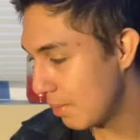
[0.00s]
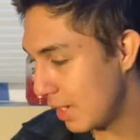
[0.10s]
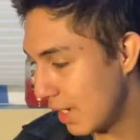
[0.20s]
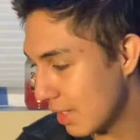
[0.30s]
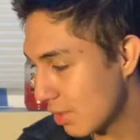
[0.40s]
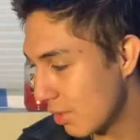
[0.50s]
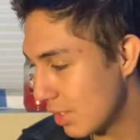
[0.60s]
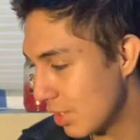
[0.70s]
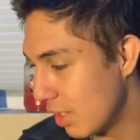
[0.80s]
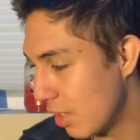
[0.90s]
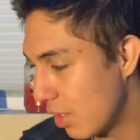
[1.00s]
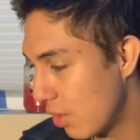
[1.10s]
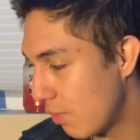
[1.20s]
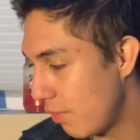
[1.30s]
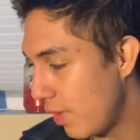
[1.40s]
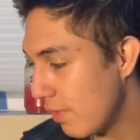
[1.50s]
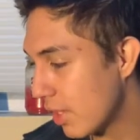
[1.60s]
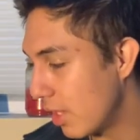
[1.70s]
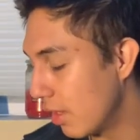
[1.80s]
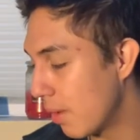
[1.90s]
Next question, favorite
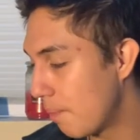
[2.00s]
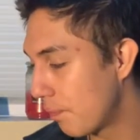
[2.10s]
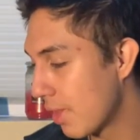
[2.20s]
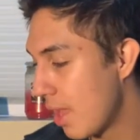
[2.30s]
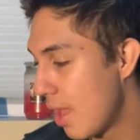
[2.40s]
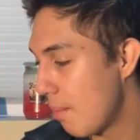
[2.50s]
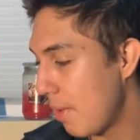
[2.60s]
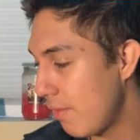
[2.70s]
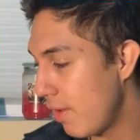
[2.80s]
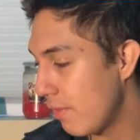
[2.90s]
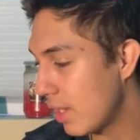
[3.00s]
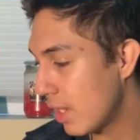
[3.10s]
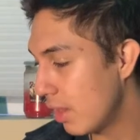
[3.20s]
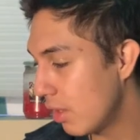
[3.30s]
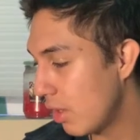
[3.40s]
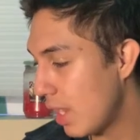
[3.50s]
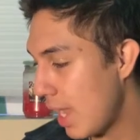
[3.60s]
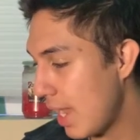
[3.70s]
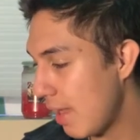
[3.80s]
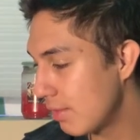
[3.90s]
color. My favorite color,
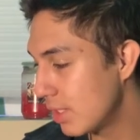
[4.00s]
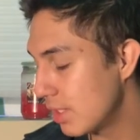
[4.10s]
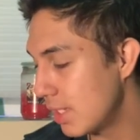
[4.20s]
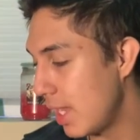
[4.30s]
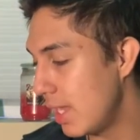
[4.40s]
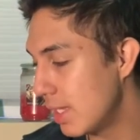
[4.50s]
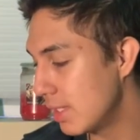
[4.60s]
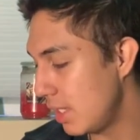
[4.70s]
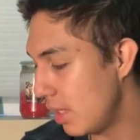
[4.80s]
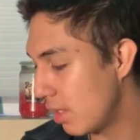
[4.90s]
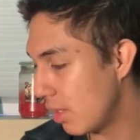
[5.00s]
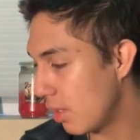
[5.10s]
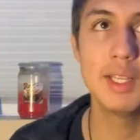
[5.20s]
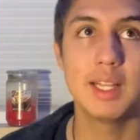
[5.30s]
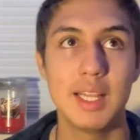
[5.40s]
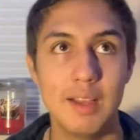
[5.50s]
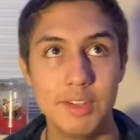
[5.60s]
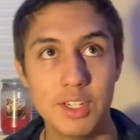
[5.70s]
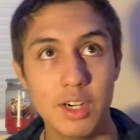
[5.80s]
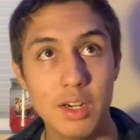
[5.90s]
I have to say, is either
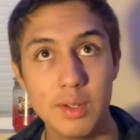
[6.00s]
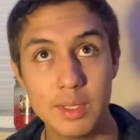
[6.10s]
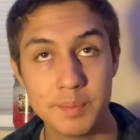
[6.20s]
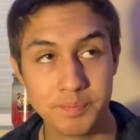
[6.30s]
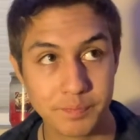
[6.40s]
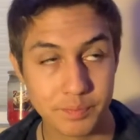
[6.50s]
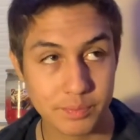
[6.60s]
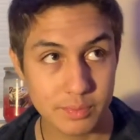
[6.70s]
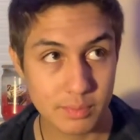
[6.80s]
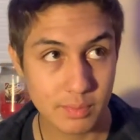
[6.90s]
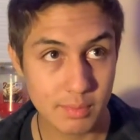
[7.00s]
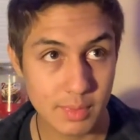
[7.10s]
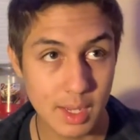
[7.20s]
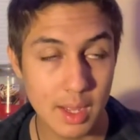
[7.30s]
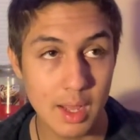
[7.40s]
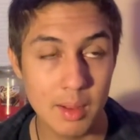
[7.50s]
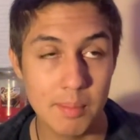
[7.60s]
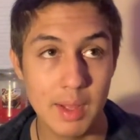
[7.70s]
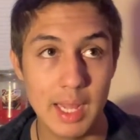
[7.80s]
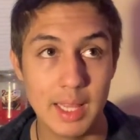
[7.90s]
lavender.
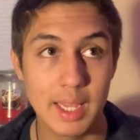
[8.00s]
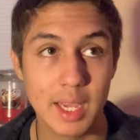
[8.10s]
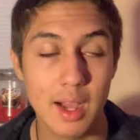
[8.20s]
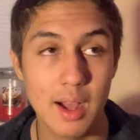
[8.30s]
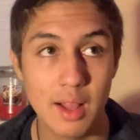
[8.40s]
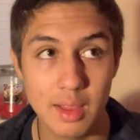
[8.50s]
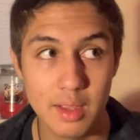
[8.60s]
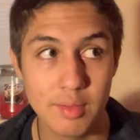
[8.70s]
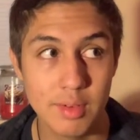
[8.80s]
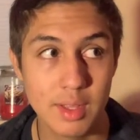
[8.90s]
I like olive.